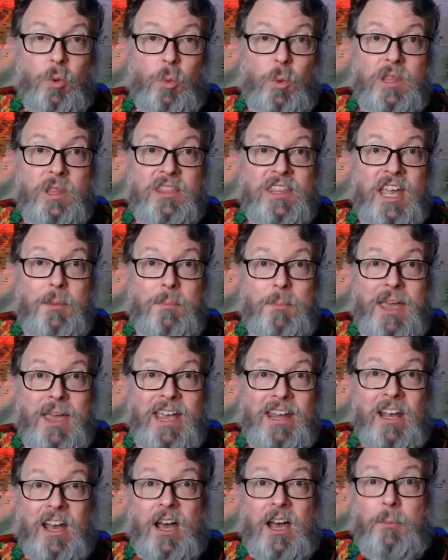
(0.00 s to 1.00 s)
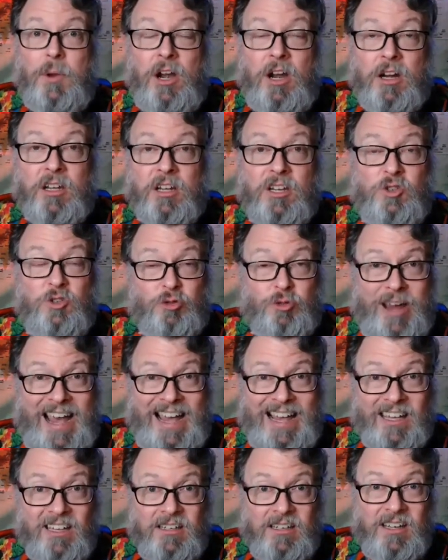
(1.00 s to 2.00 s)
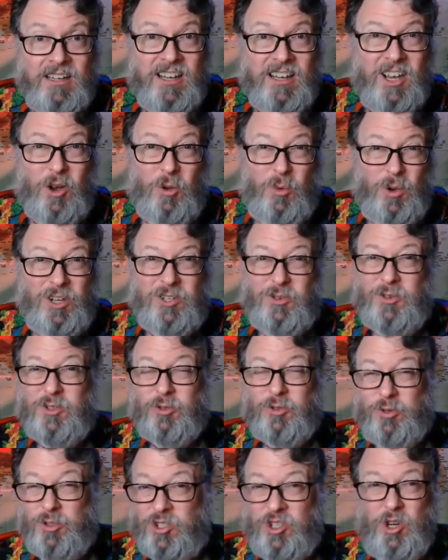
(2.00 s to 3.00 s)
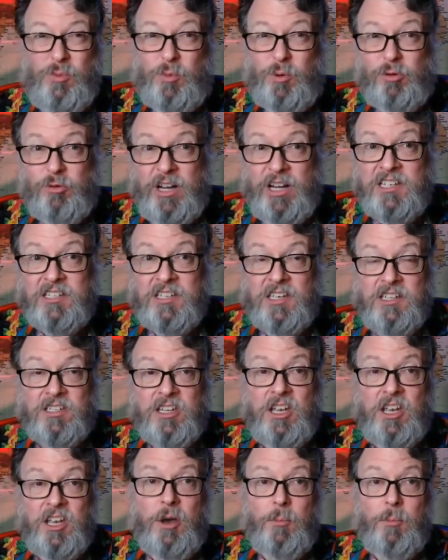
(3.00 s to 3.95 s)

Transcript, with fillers: when they made American Dragon, which was super racist.